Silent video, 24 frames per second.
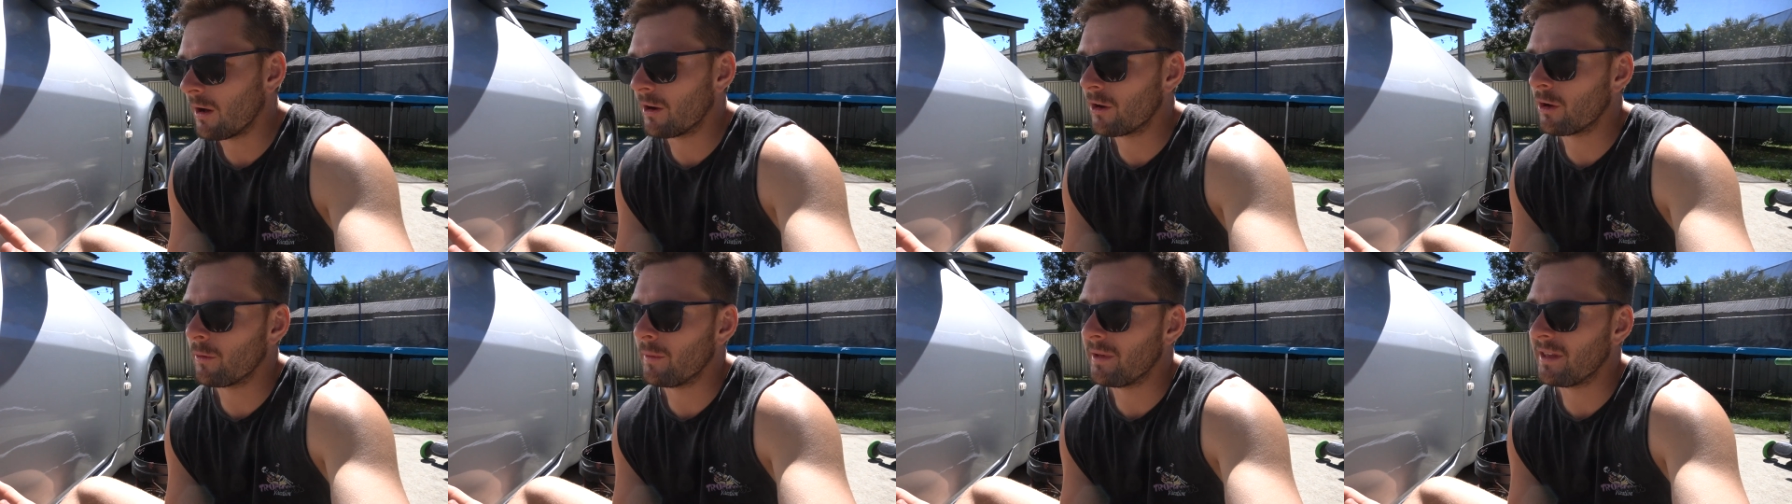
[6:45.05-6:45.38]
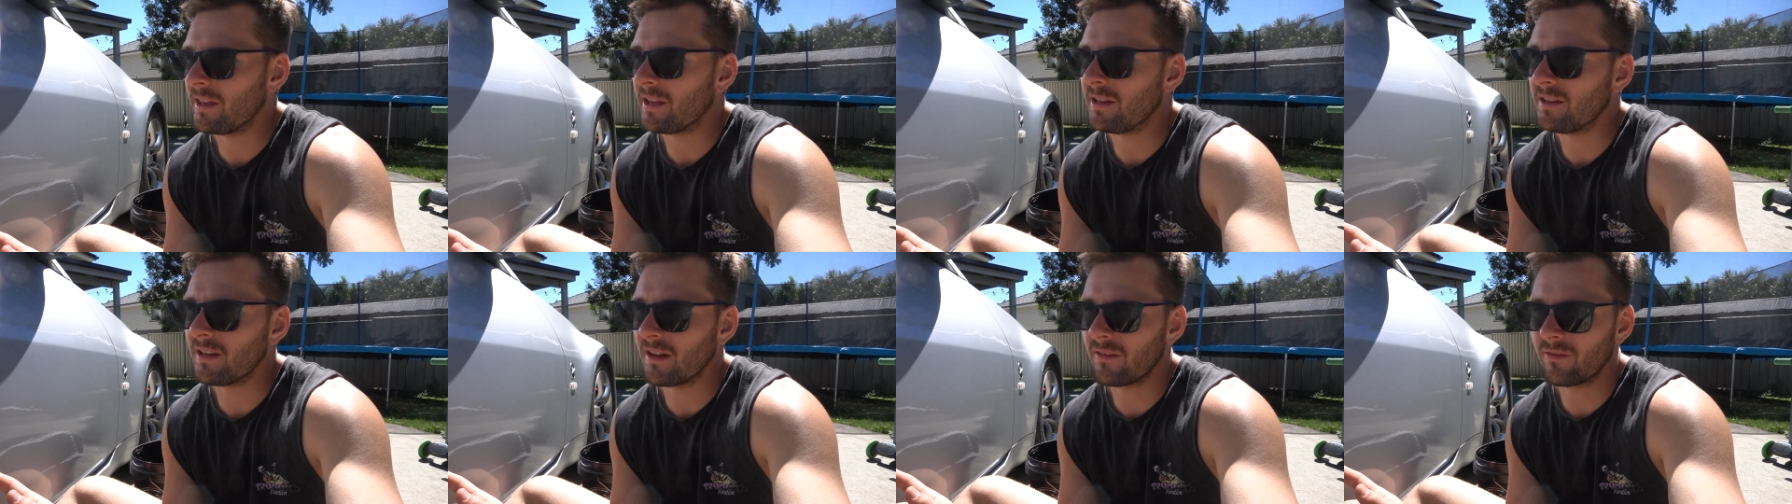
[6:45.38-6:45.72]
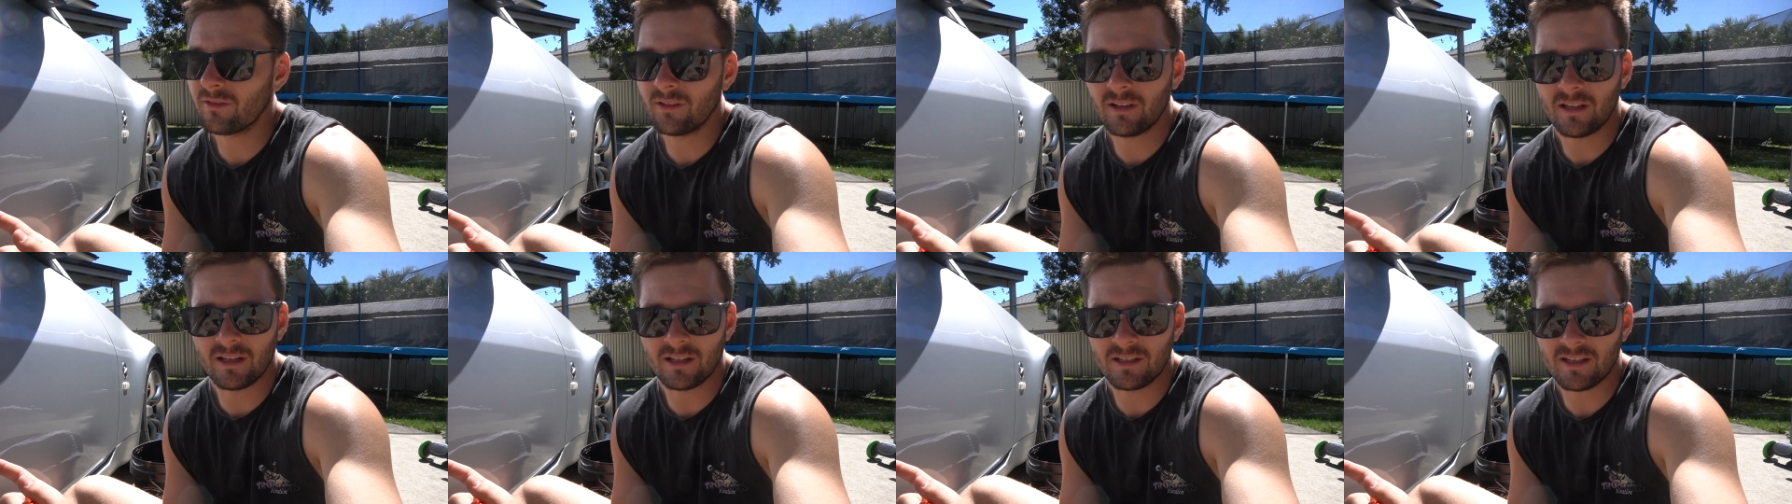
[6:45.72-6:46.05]
I know we can
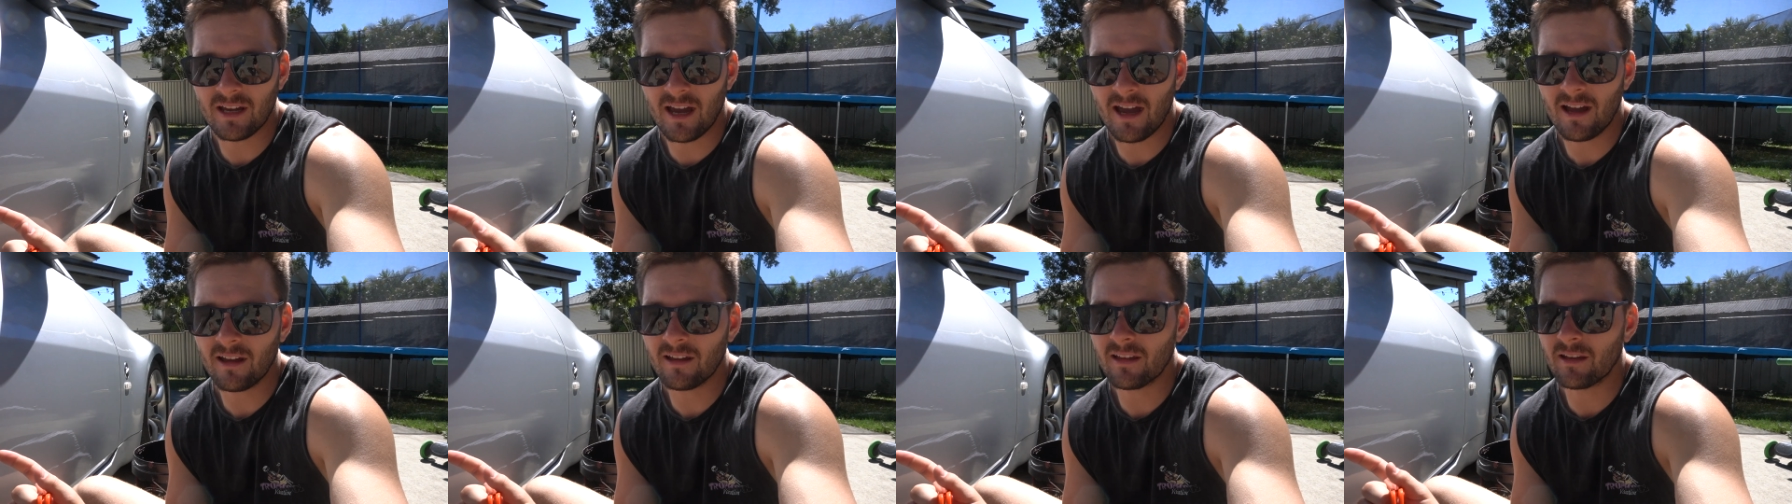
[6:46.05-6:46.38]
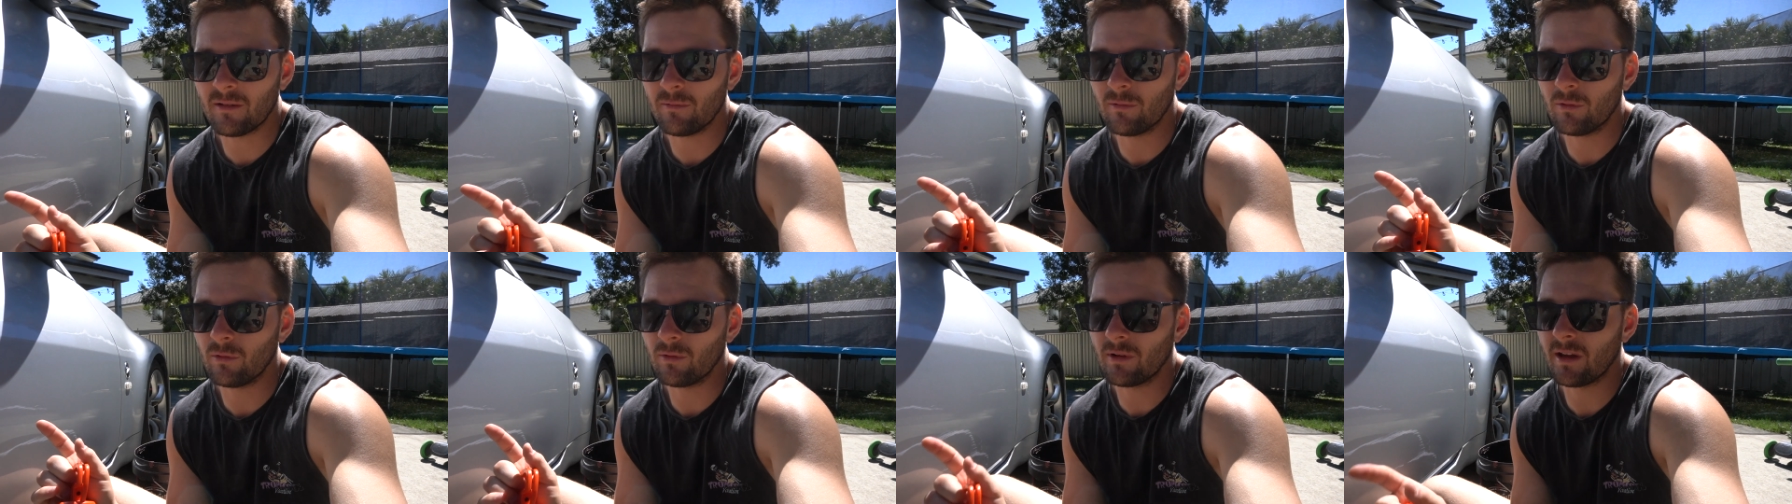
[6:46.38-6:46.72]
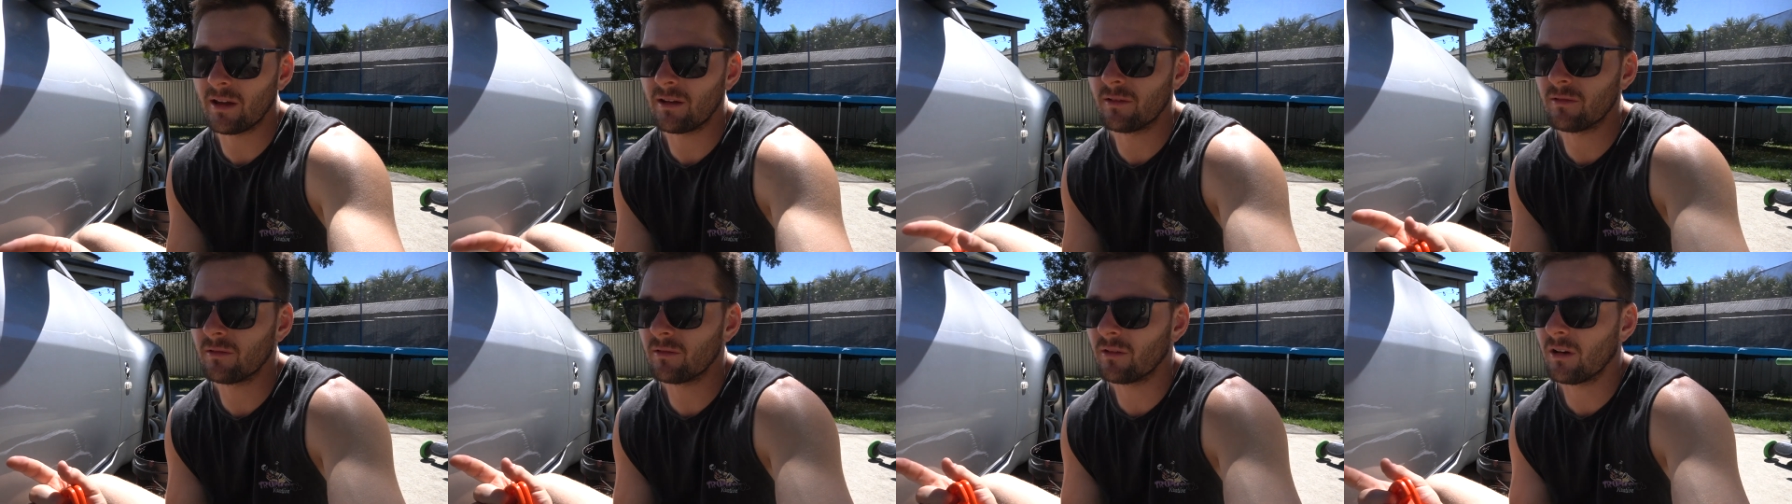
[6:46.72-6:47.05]
definitely attack and we'll
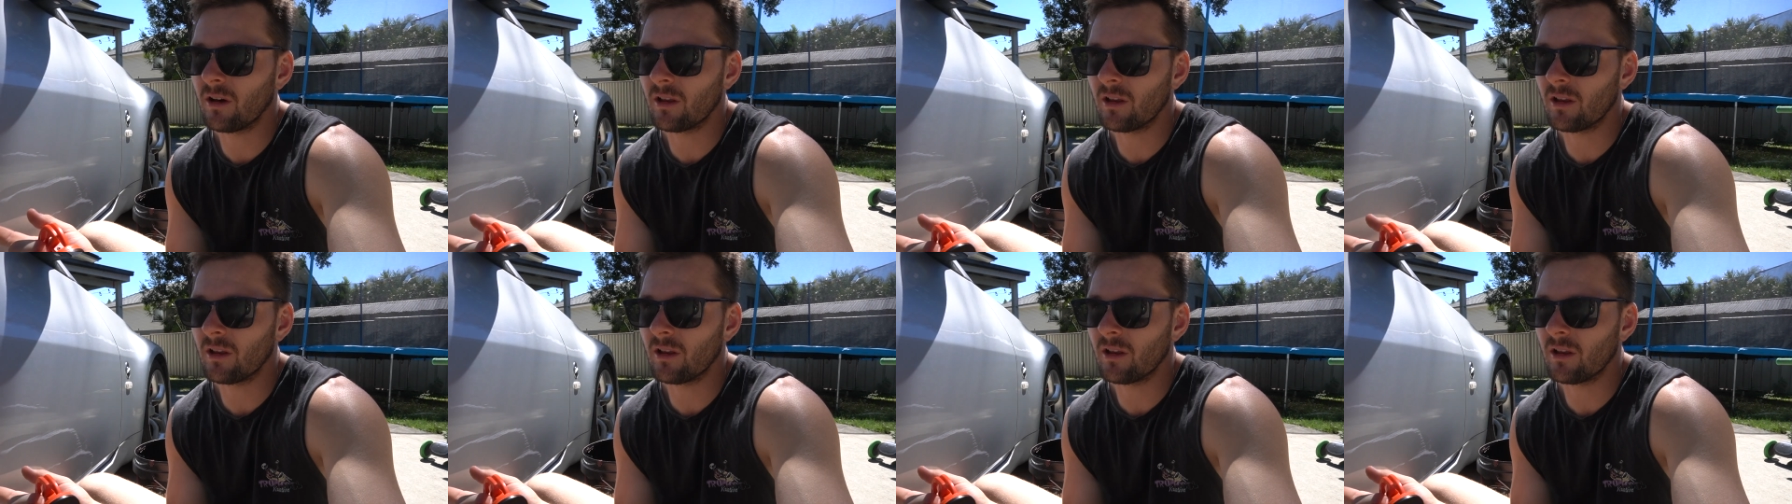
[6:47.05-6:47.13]
get